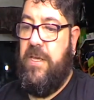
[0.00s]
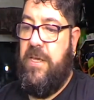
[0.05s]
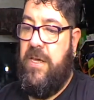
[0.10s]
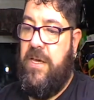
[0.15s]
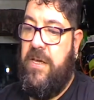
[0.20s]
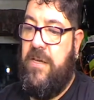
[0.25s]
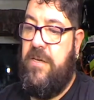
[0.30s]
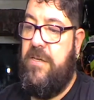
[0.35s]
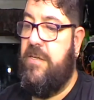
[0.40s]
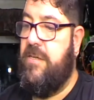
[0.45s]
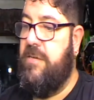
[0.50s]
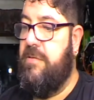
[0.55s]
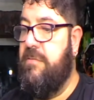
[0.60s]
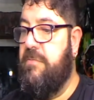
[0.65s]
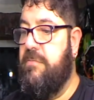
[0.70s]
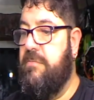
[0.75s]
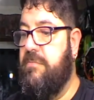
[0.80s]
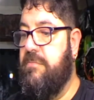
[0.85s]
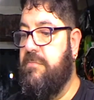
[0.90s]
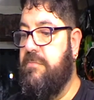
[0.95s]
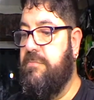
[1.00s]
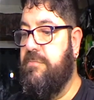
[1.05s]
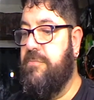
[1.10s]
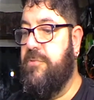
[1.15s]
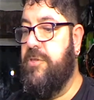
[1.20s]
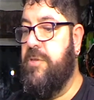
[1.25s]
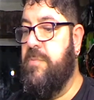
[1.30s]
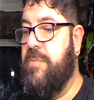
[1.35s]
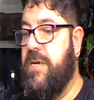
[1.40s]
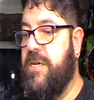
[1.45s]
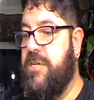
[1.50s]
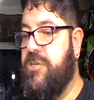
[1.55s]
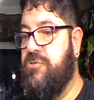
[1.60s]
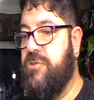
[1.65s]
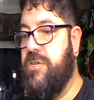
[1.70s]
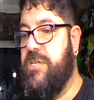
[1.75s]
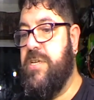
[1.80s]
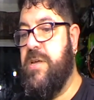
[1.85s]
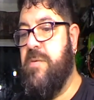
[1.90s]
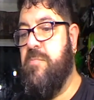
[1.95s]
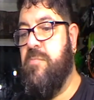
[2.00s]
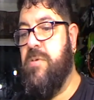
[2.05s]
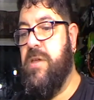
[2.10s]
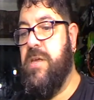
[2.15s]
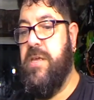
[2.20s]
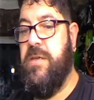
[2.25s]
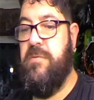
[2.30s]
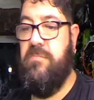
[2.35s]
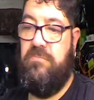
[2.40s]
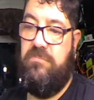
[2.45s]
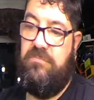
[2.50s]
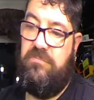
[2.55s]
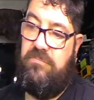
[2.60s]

And the meter assembly